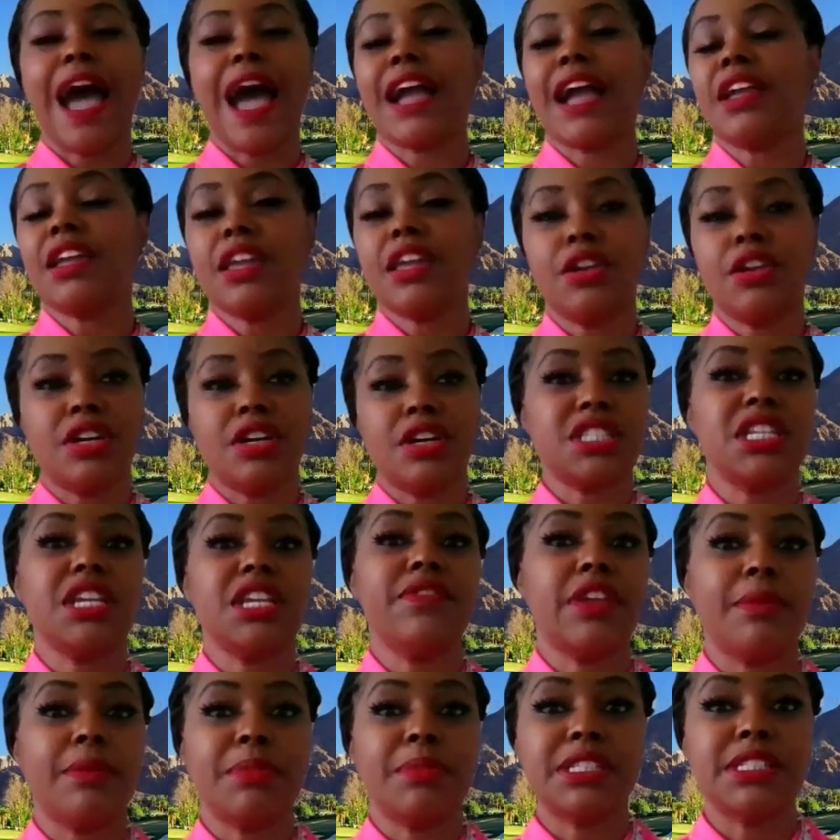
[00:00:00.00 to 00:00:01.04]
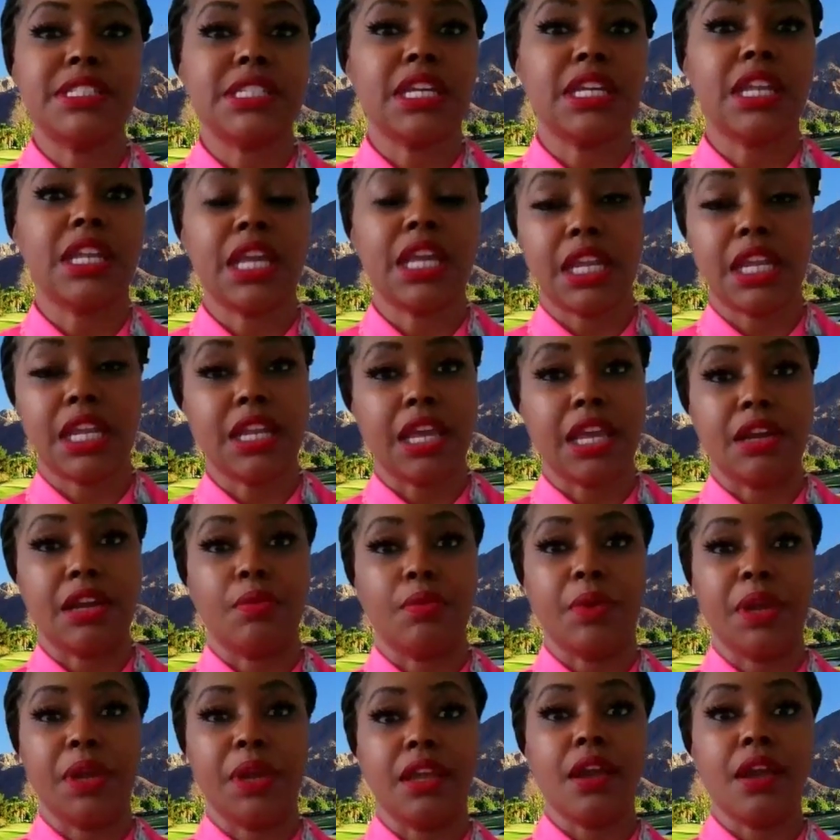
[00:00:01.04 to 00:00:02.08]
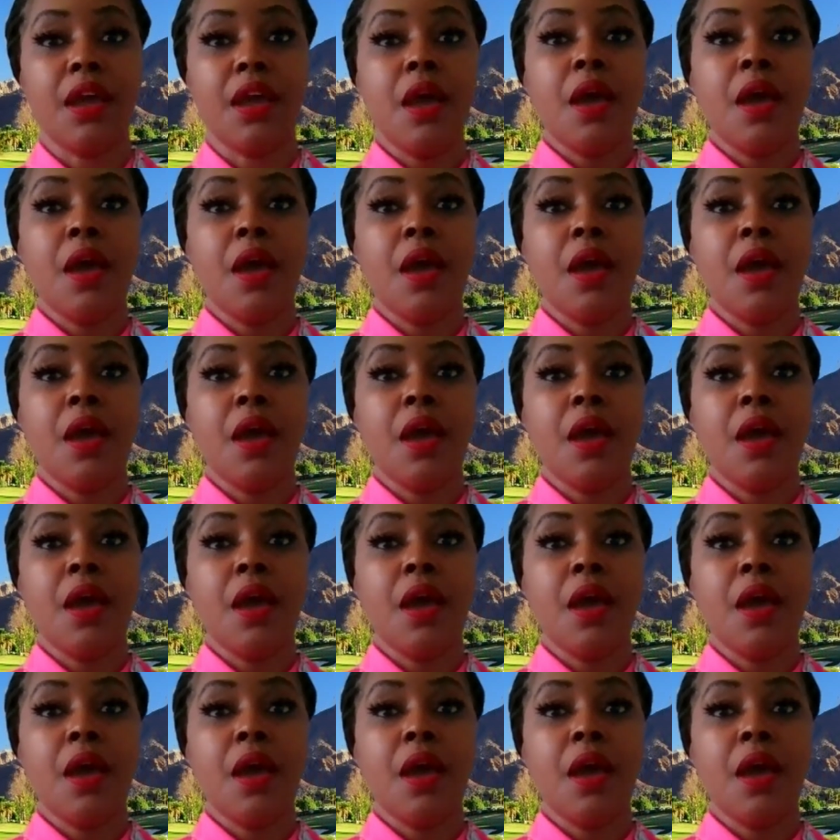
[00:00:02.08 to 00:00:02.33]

I can get on TV and be seen any day of the week.